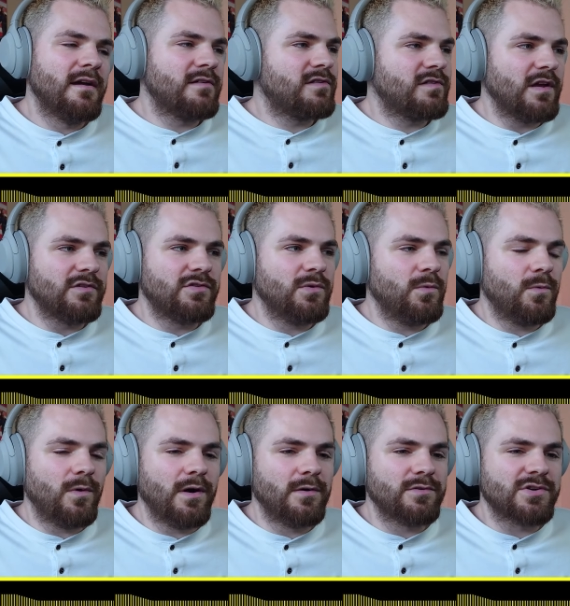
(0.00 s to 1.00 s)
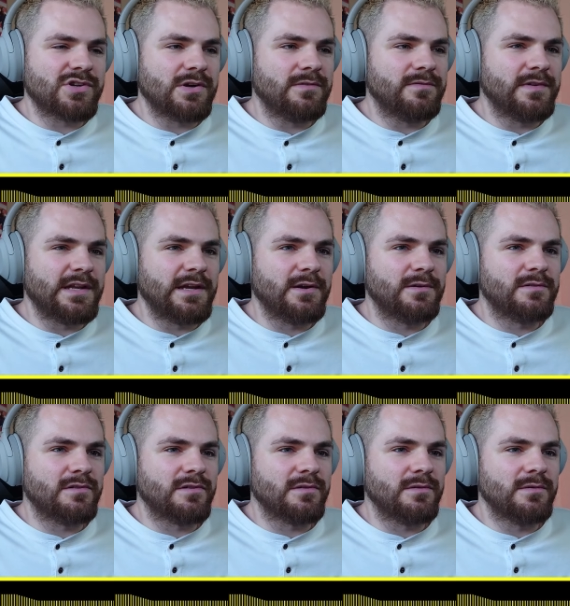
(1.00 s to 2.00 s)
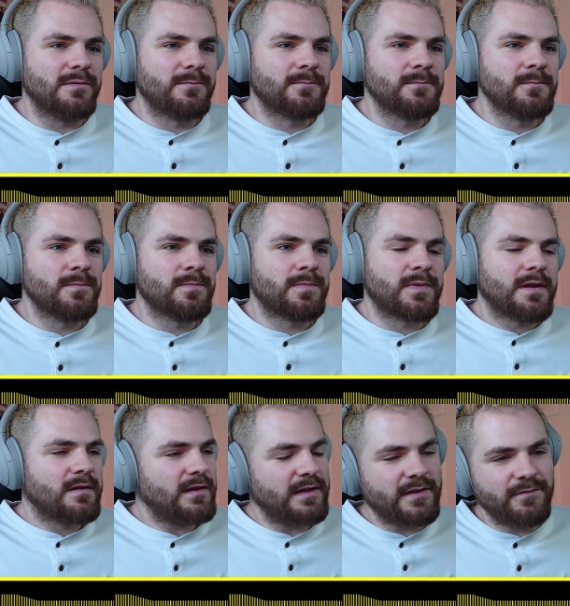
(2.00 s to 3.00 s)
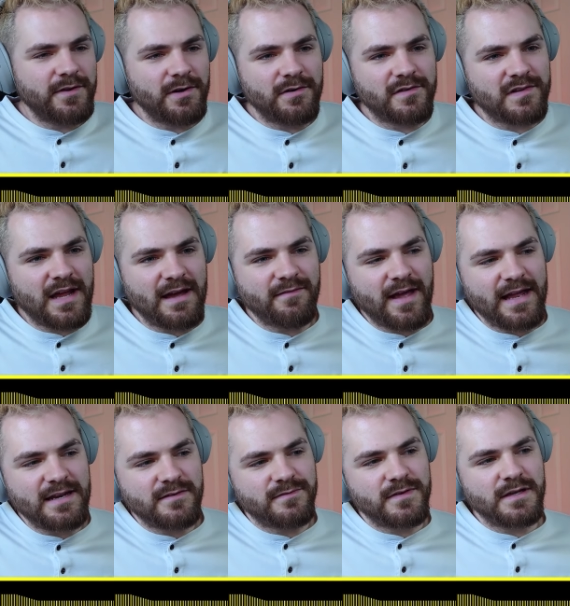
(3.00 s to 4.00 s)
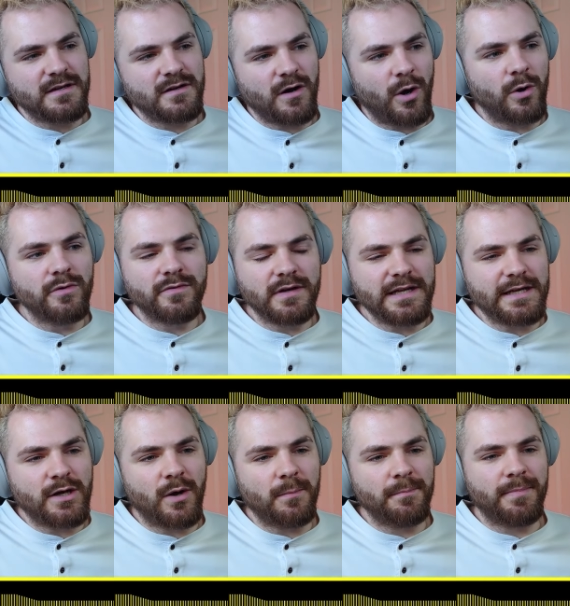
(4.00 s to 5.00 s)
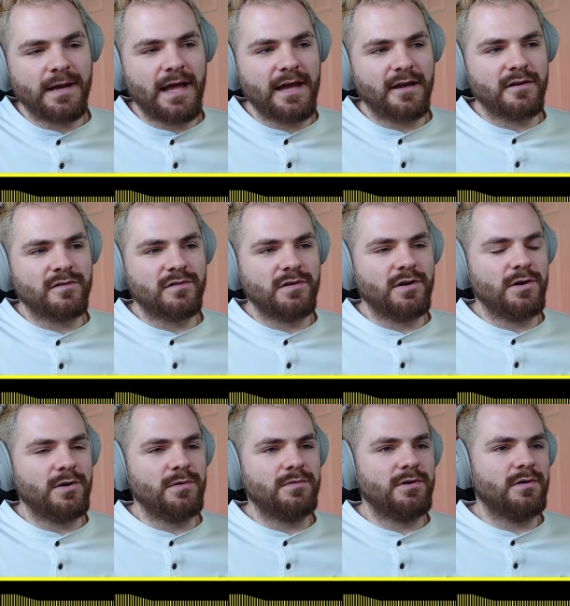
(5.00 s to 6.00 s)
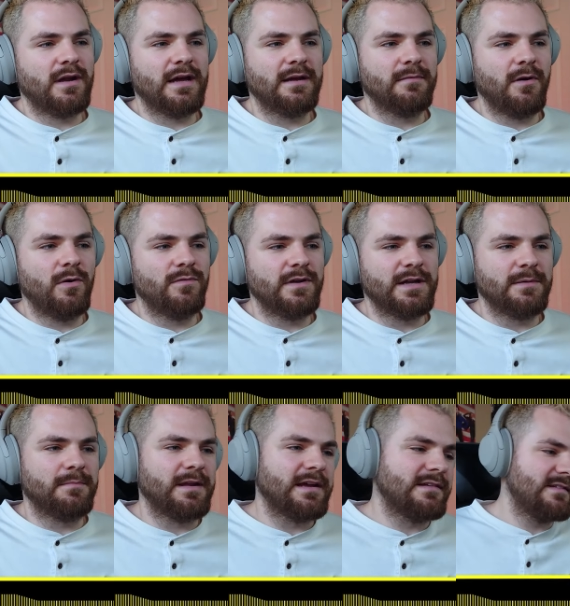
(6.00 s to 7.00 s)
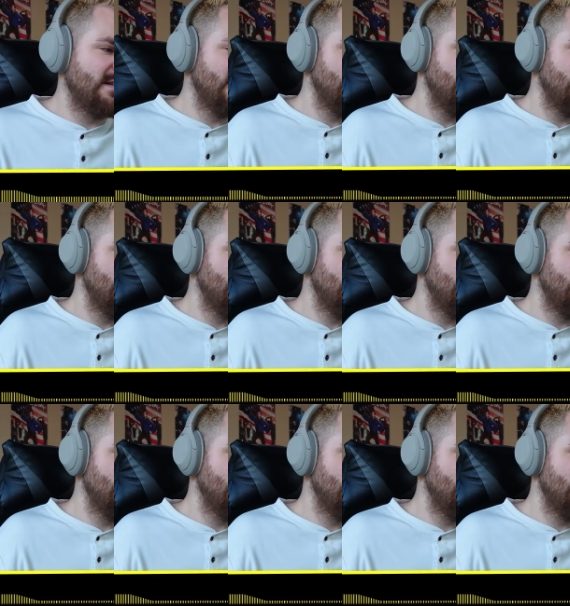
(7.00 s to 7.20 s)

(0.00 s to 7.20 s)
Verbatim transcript: It's such a well-shot video too. Like, the video doesn't have anything overly complex, you know, no like overly complex